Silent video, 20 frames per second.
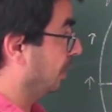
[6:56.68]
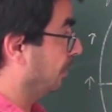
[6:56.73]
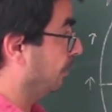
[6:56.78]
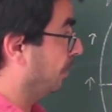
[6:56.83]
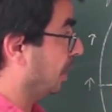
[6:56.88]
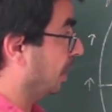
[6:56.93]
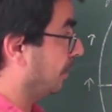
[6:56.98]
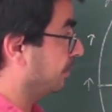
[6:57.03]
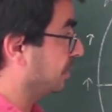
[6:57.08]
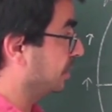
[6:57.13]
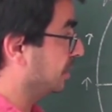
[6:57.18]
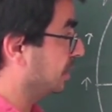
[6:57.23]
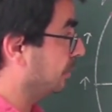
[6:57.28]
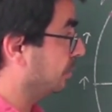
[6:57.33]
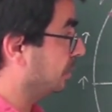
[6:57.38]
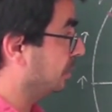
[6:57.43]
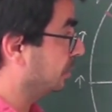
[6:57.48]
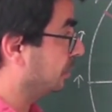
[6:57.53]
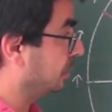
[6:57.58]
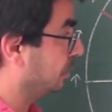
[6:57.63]
perhaps
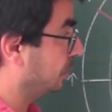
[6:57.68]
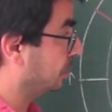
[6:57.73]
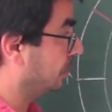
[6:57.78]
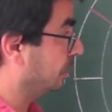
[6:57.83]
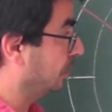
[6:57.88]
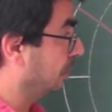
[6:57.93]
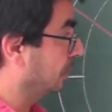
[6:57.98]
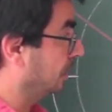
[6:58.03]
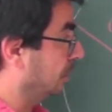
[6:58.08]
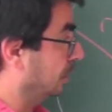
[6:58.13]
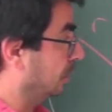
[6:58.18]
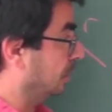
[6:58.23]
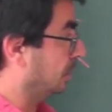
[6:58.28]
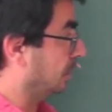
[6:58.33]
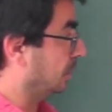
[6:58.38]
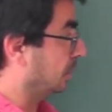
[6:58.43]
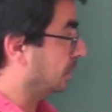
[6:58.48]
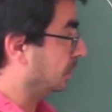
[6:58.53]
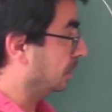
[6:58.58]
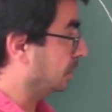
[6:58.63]
similar to
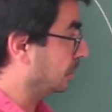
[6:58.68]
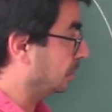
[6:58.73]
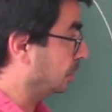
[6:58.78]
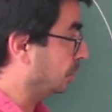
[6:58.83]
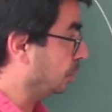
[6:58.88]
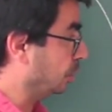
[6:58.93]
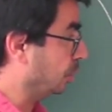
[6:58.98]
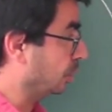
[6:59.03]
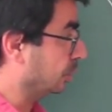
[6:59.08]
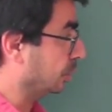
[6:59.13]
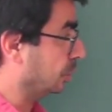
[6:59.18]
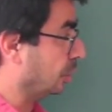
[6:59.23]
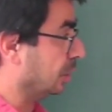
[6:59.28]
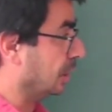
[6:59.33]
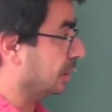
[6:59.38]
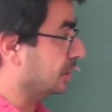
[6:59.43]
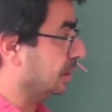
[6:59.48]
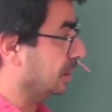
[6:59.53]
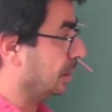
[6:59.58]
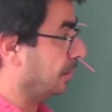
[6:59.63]
you're
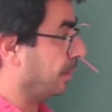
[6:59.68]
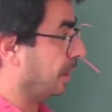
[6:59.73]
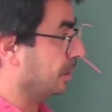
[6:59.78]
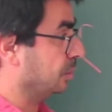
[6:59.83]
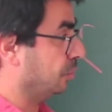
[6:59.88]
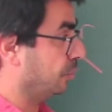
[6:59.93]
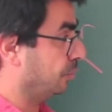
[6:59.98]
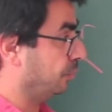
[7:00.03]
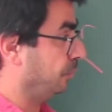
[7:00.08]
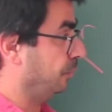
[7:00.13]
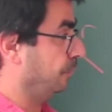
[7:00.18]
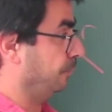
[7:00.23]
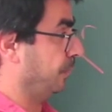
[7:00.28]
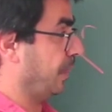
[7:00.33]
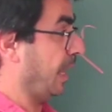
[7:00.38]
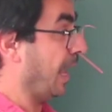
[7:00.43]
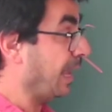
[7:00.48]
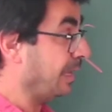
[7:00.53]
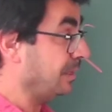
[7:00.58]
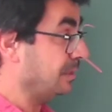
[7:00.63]
getting a bunch of
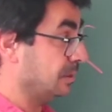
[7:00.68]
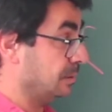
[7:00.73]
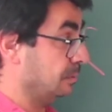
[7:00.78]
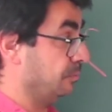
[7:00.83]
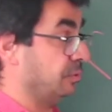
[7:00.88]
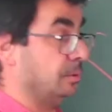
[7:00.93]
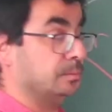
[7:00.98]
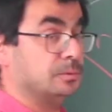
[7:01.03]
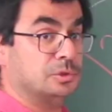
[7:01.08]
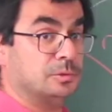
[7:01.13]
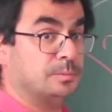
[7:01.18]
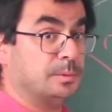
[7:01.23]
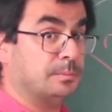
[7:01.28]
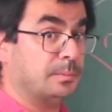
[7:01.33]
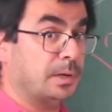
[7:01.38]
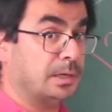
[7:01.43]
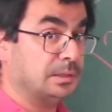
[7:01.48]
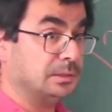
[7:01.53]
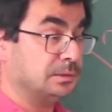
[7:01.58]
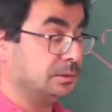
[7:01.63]
eggs from the
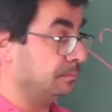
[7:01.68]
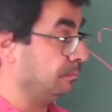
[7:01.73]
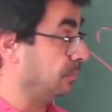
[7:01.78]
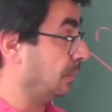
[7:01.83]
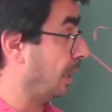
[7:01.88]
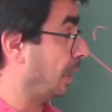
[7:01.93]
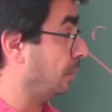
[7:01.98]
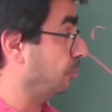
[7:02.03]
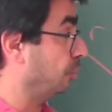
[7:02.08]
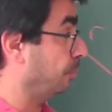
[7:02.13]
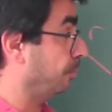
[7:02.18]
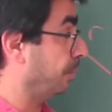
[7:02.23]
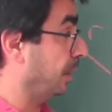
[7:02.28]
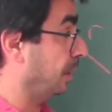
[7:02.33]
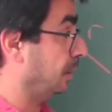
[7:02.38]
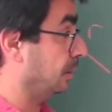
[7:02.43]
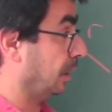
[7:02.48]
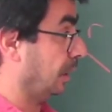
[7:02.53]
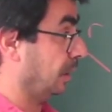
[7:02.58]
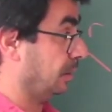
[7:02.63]
supermarket and you're
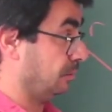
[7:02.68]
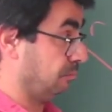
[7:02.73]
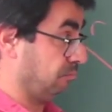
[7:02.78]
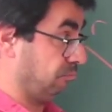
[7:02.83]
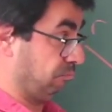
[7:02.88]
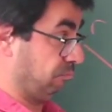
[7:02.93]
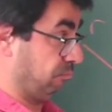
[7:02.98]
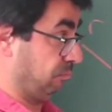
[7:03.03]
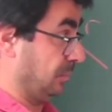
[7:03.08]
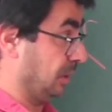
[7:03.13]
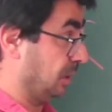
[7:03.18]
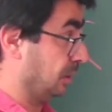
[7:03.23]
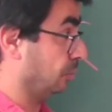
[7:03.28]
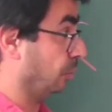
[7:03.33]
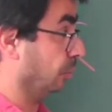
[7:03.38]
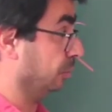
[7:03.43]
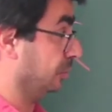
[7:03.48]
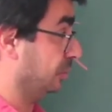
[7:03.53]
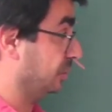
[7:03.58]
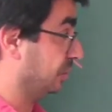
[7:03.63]
paying like the total